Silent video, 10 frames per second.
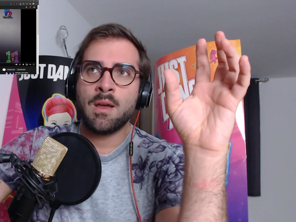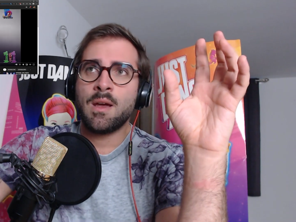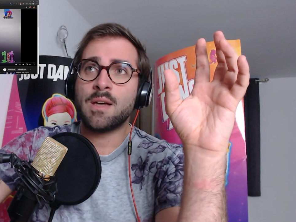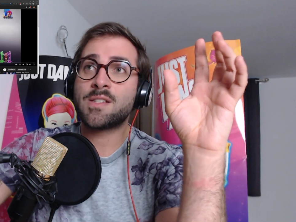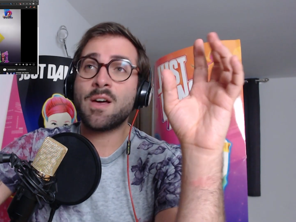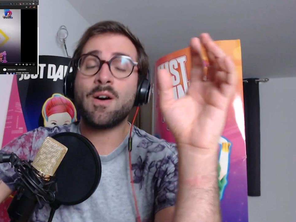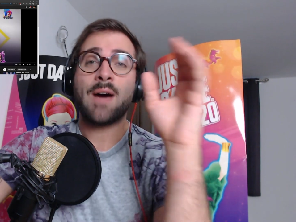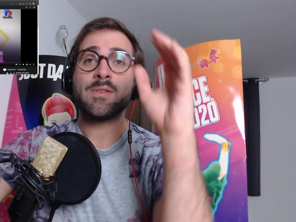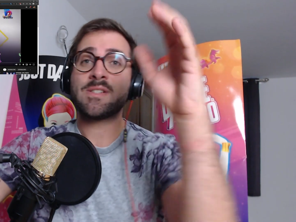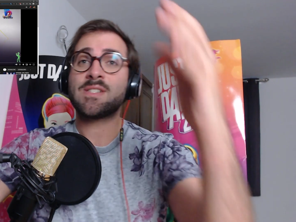So I
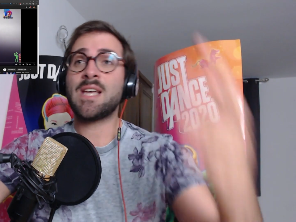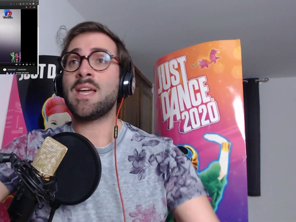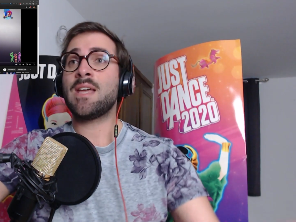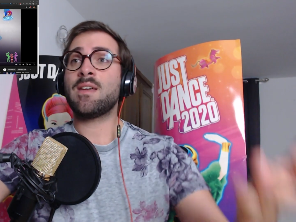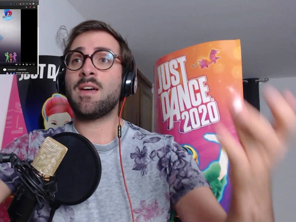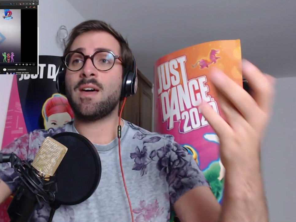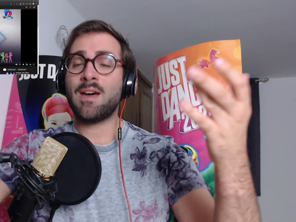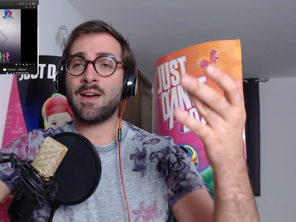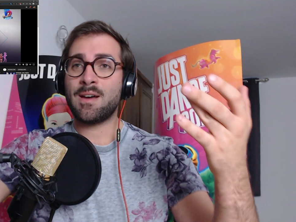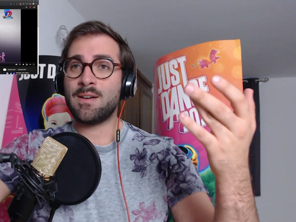was saying,
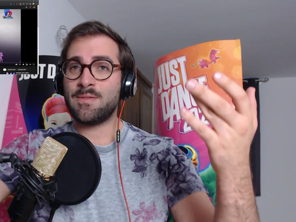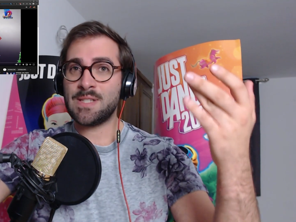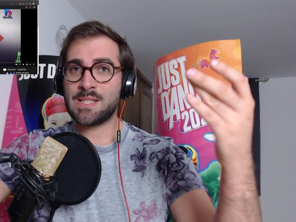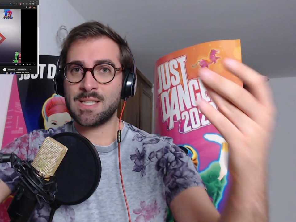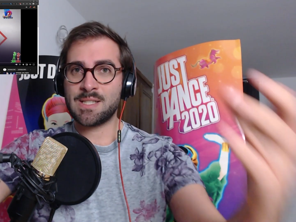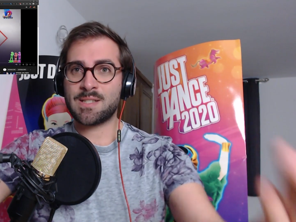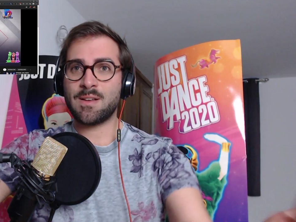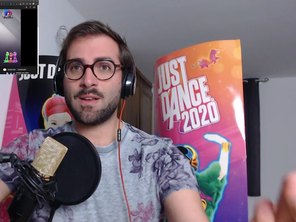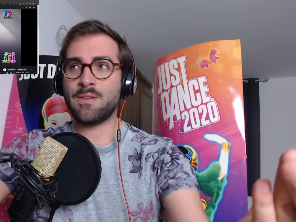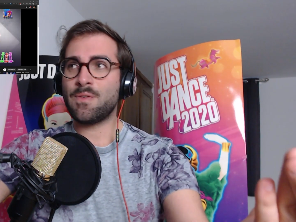this is
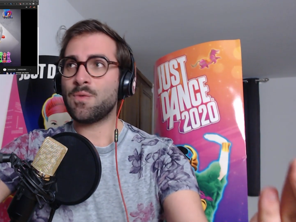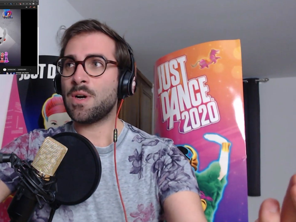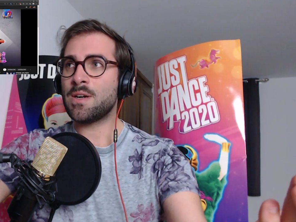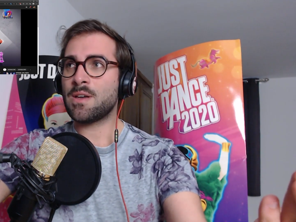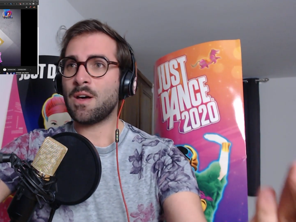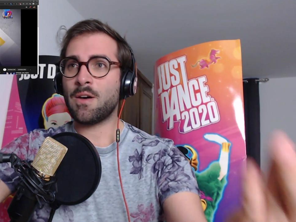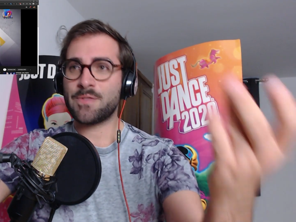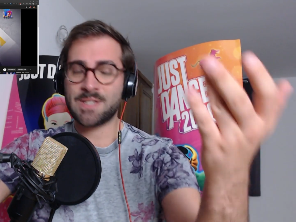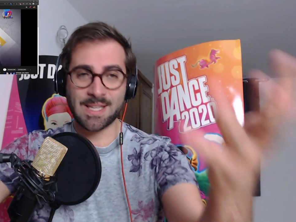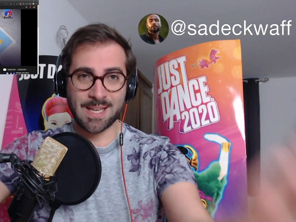the work of
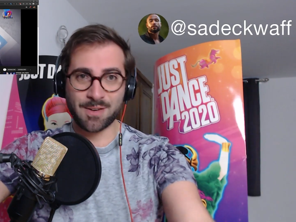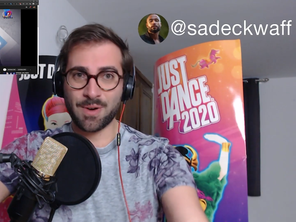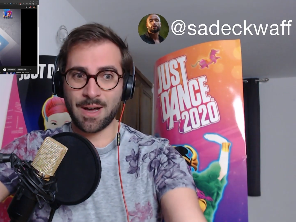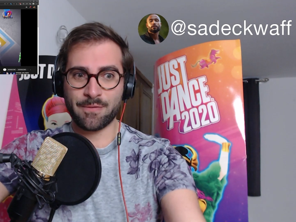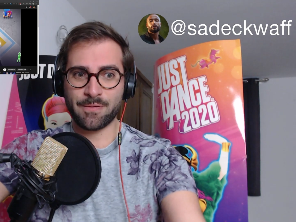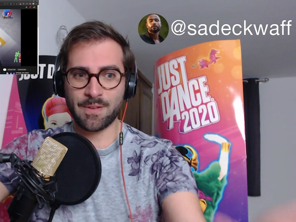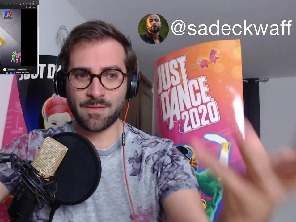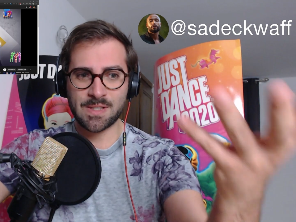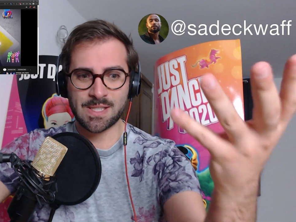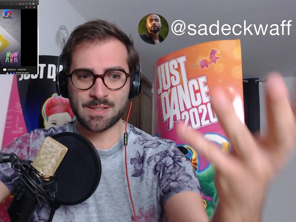Sadekwaf.
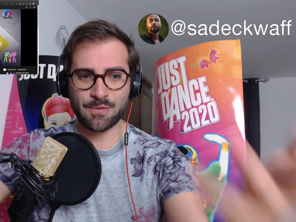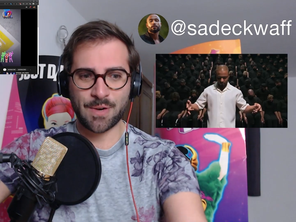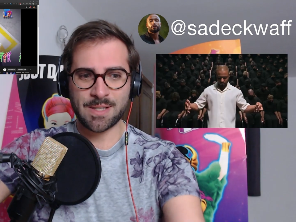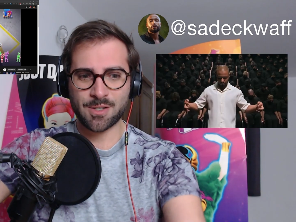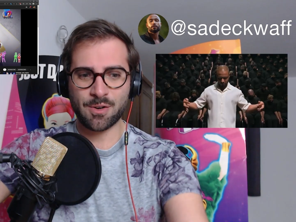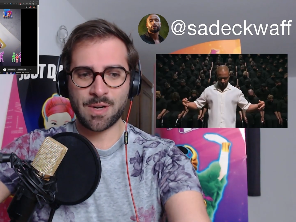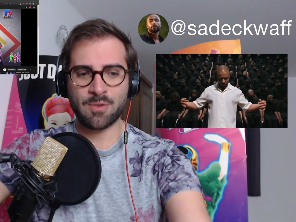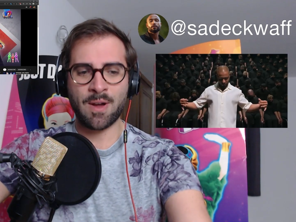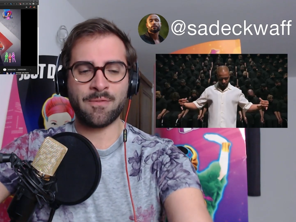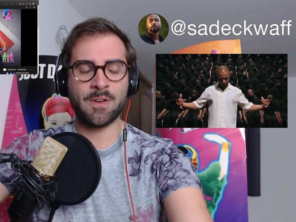This is a French
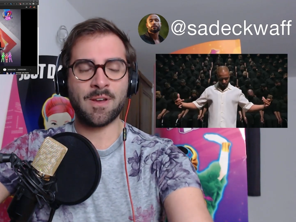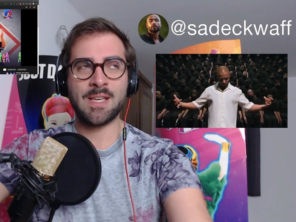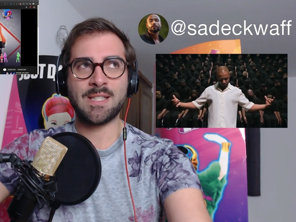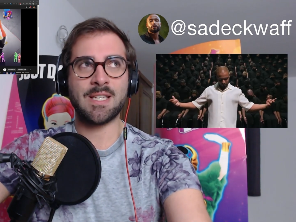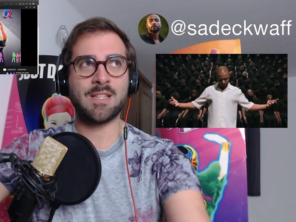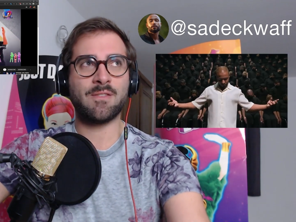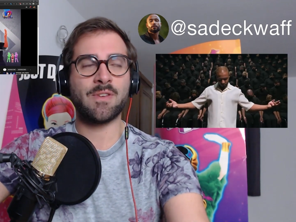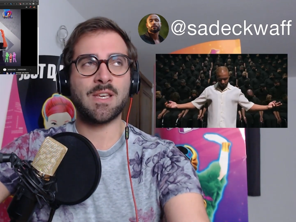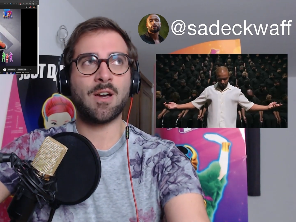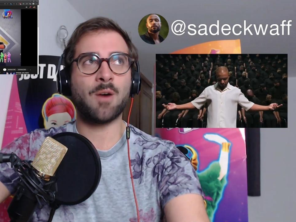choreographer. He did
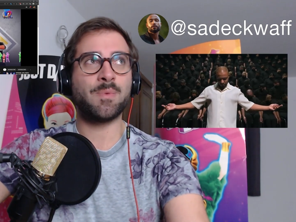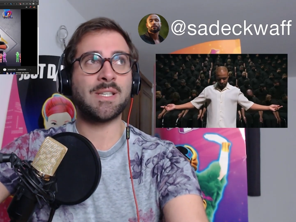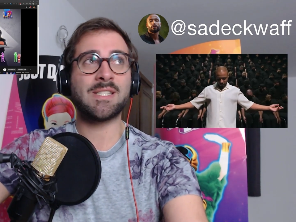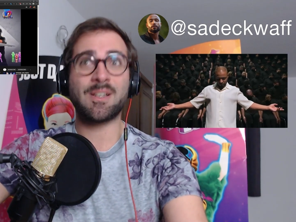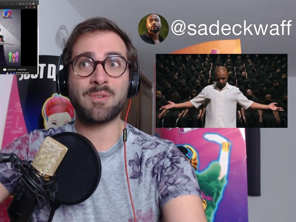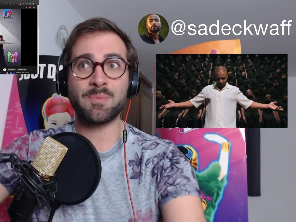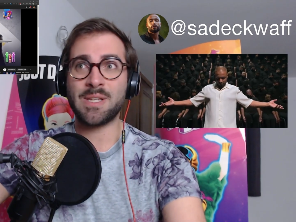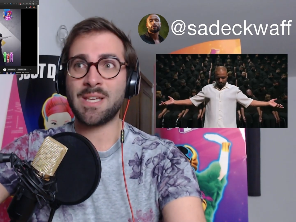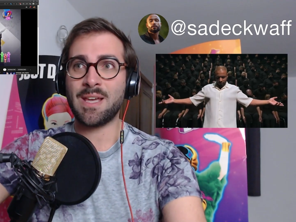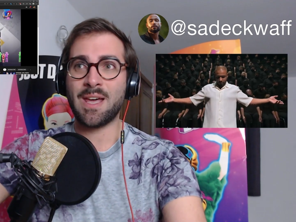the opening
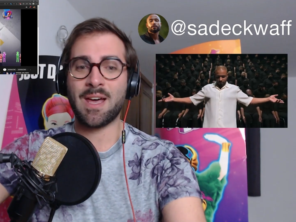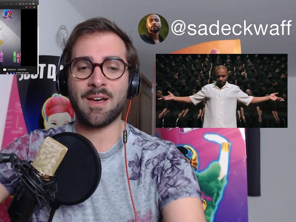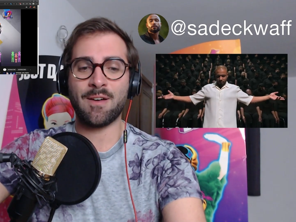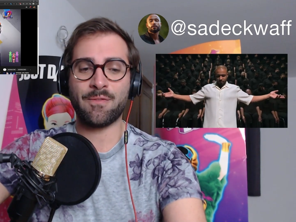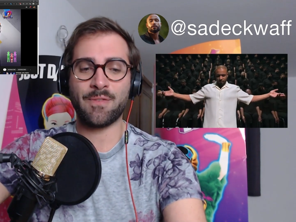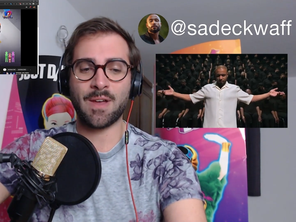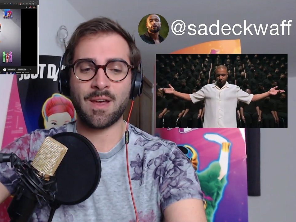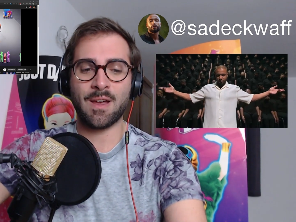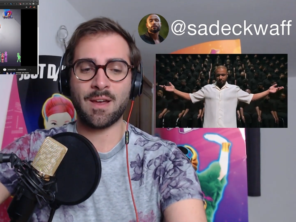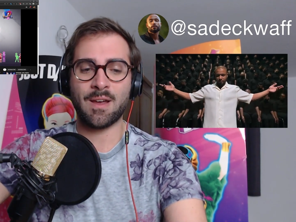ceremony of
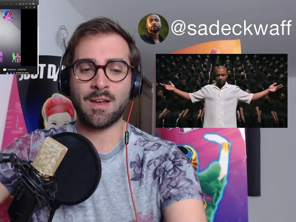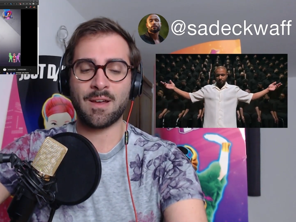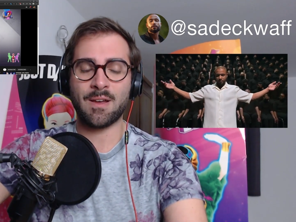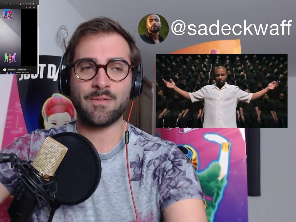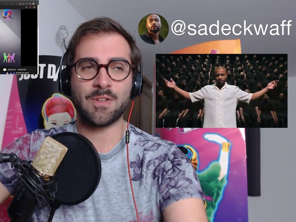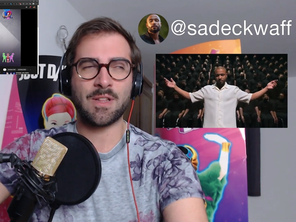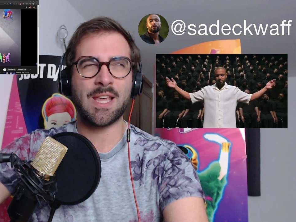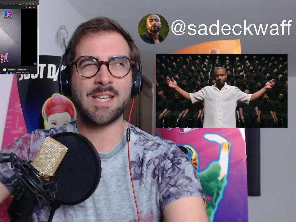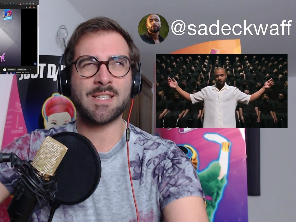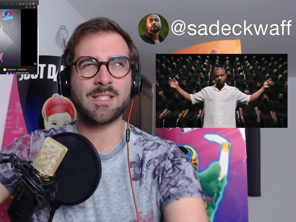the
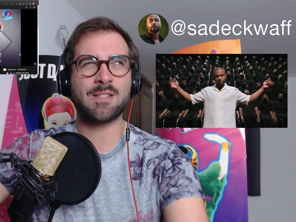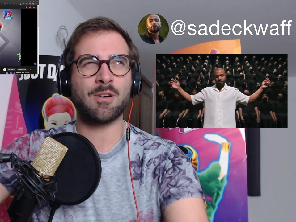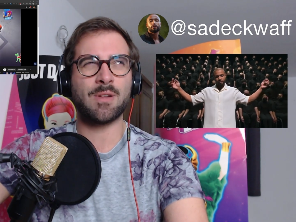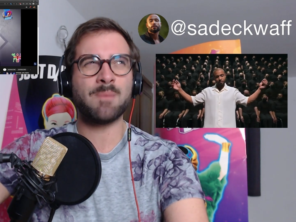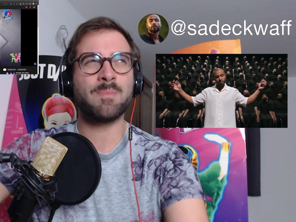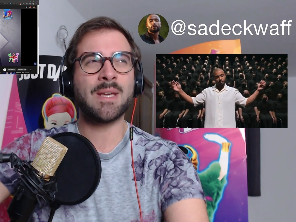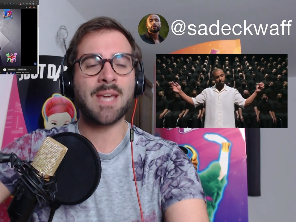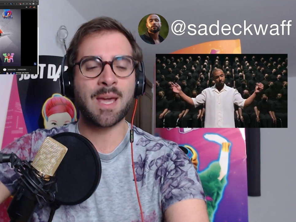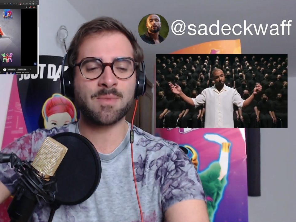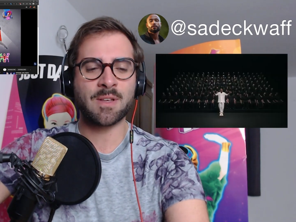latest Olympic
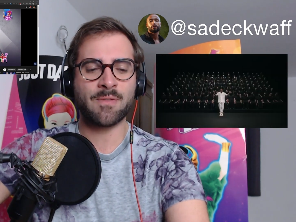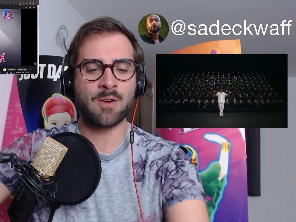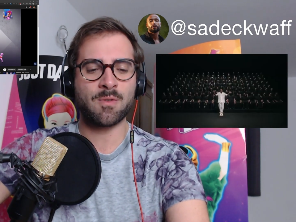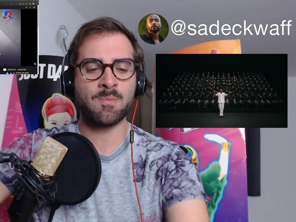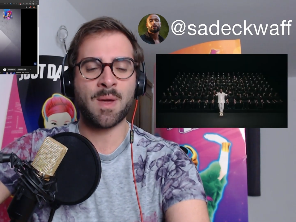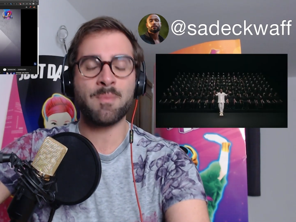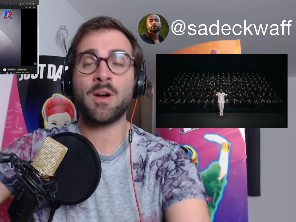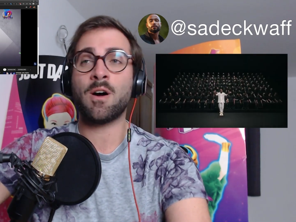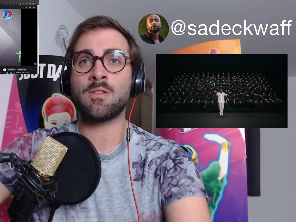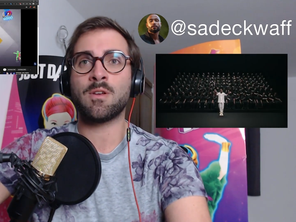Games, if I
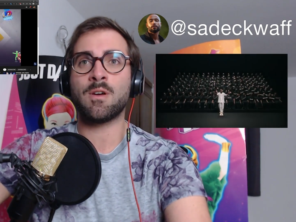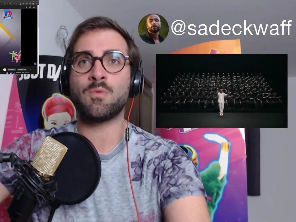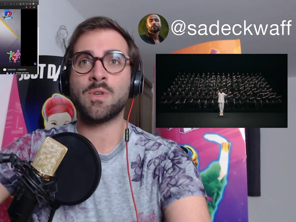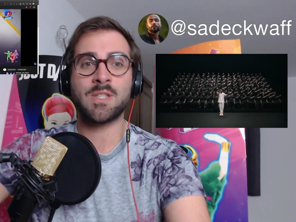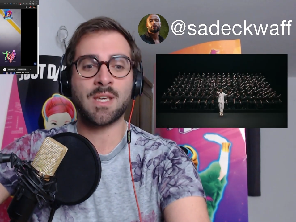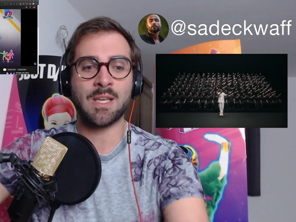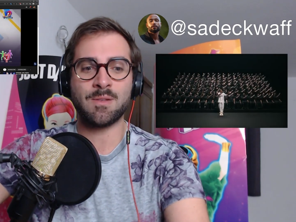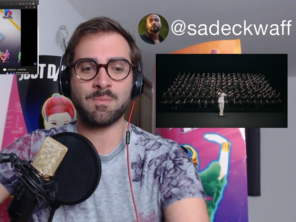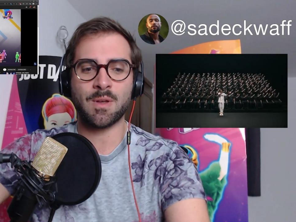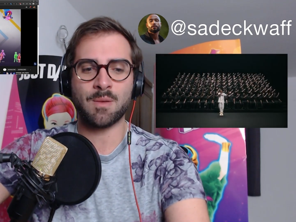remember, on a woodkid
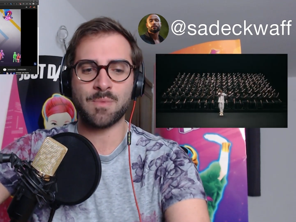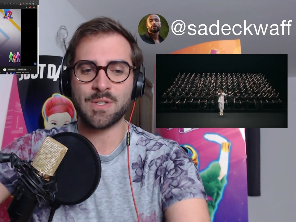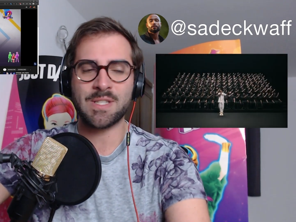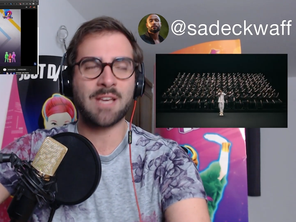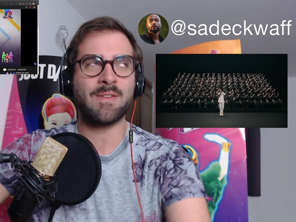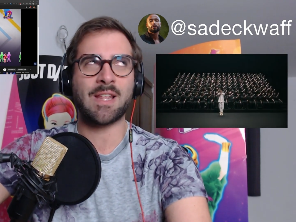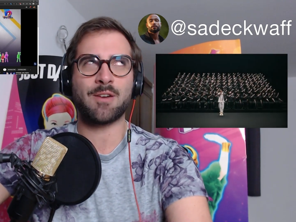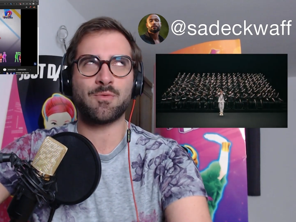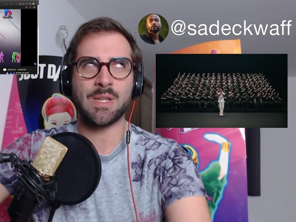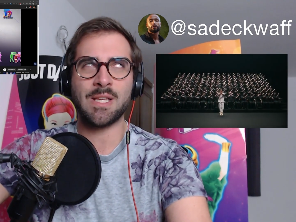music that I
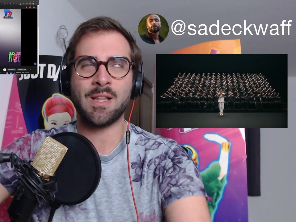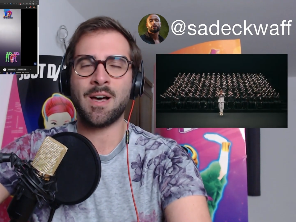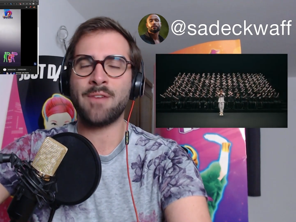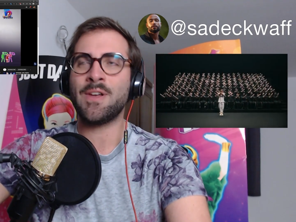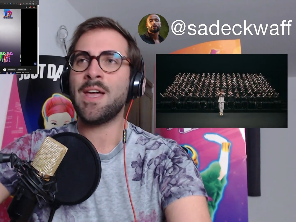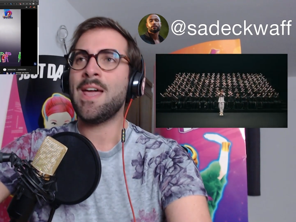really love.